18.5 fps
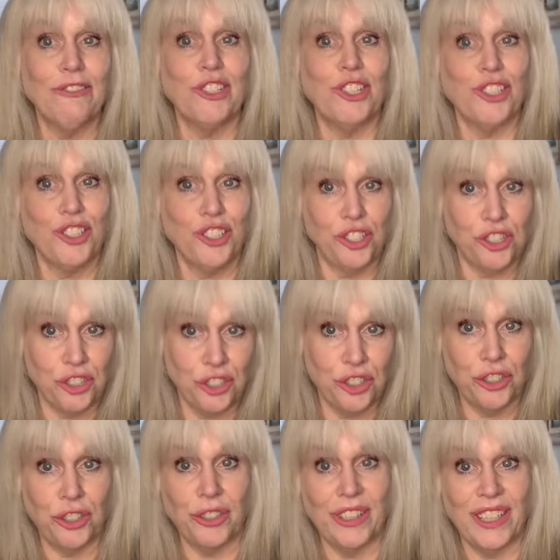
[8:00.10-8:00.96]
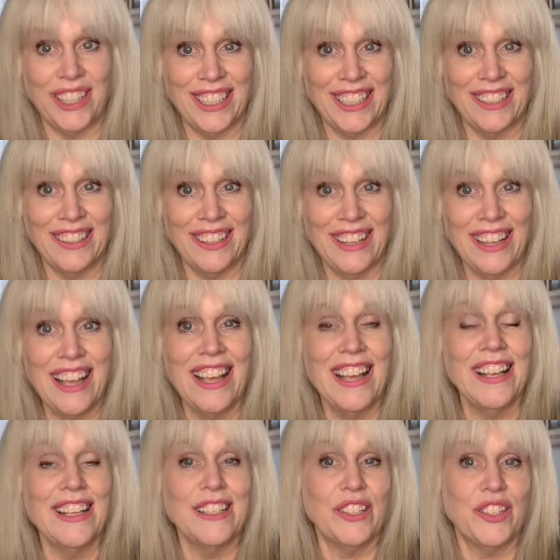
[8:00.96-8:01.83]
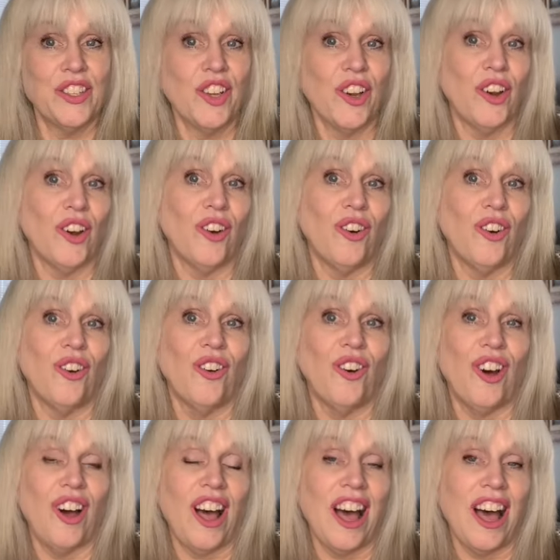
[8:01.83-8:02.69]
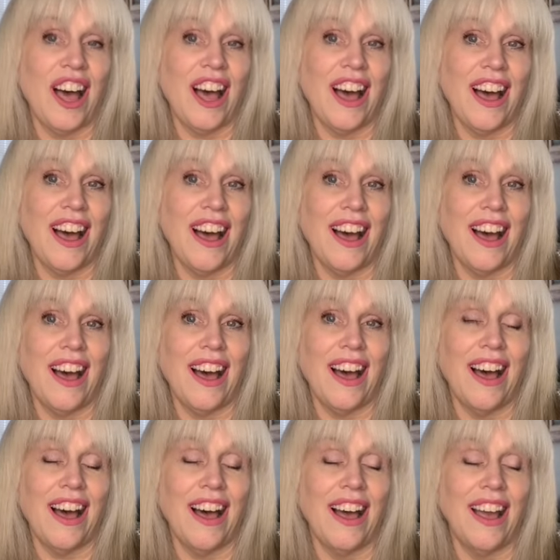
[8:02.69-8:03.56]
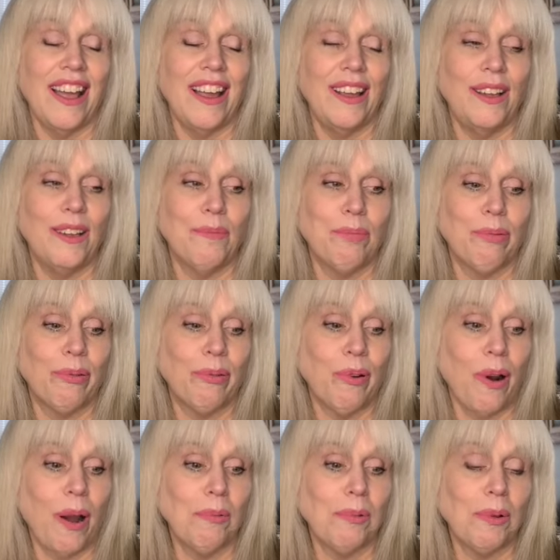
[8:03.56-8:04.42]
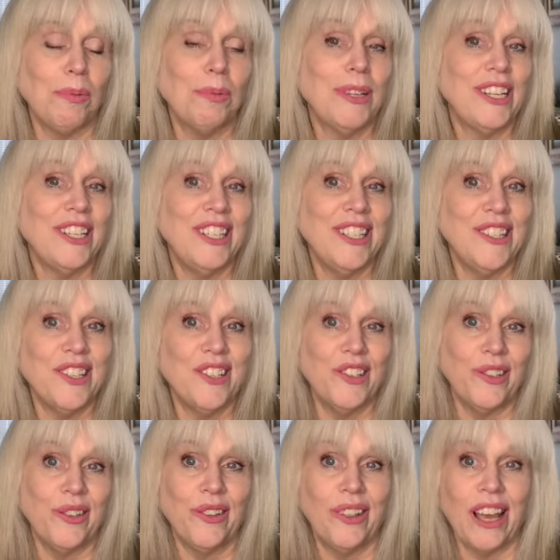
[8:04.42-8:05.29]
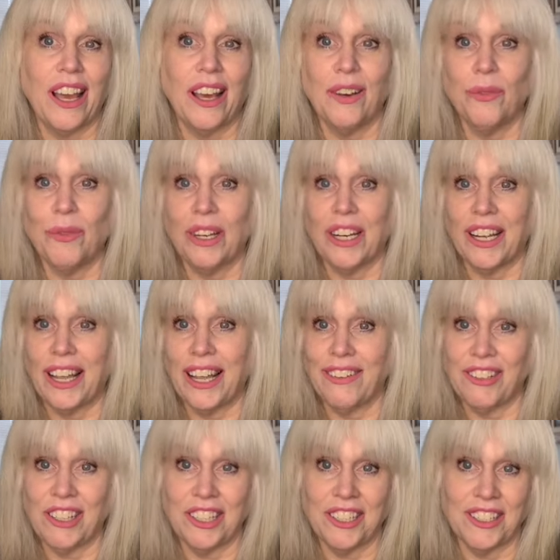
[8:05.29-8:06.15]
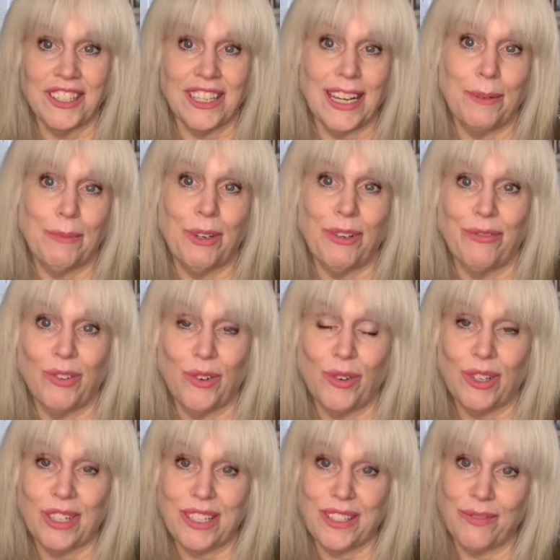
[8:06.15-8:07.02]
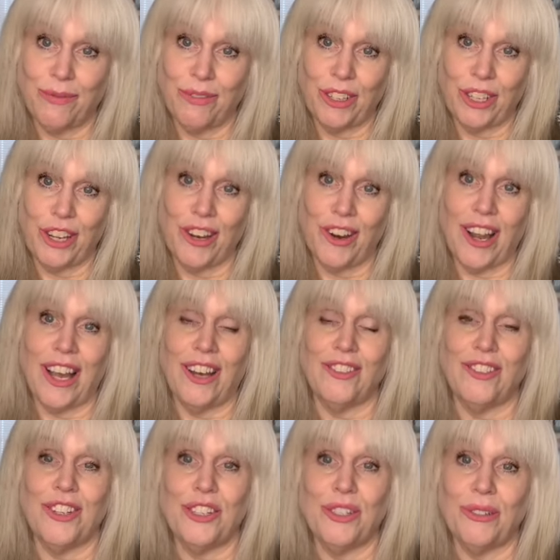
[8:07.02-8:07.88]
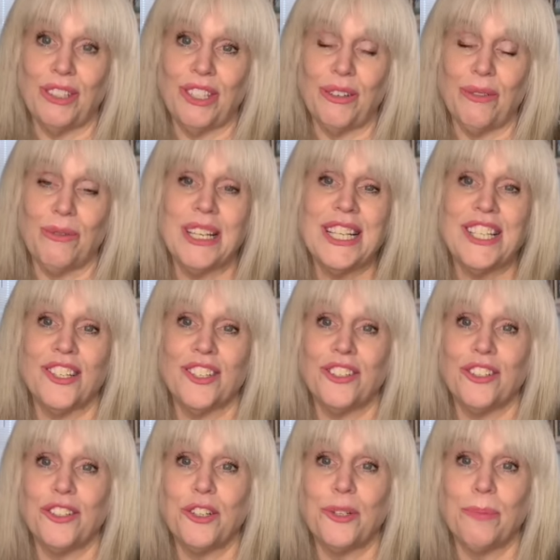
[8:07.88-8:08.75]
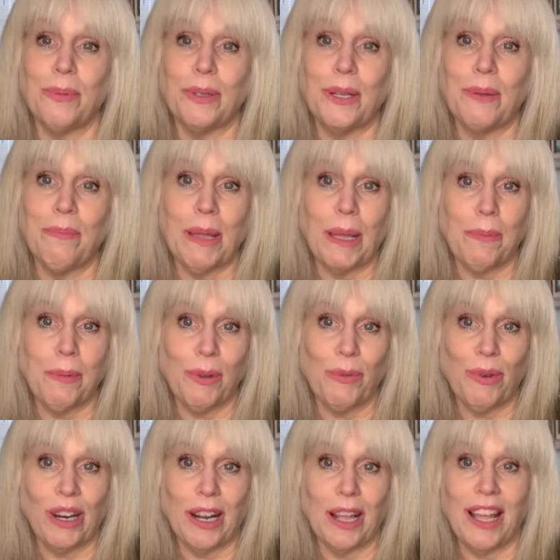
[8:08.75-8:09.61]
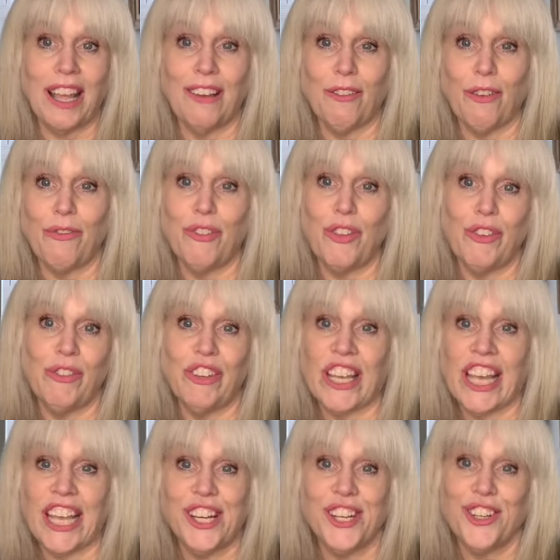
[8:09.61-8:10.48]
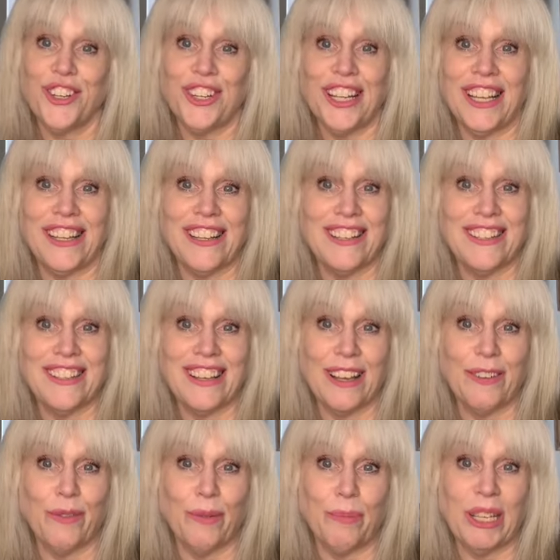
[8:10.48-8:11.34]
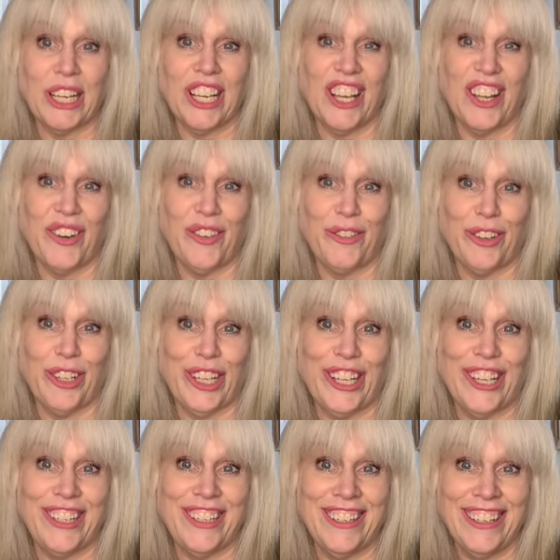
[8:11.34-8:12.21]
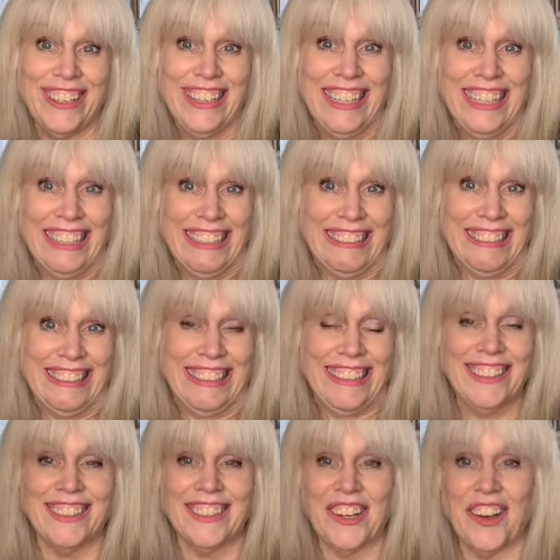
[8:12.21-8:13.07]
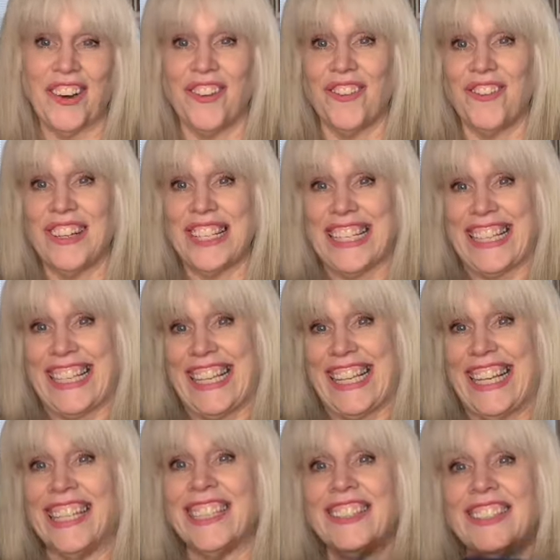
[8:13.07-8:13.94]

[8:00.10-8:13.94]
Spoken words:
to stir it. So I probably need to do that when I have a little time to focus and figure out and do a little research, but maybe when I have a few vacation days, that would be kind of fun. So we'll see.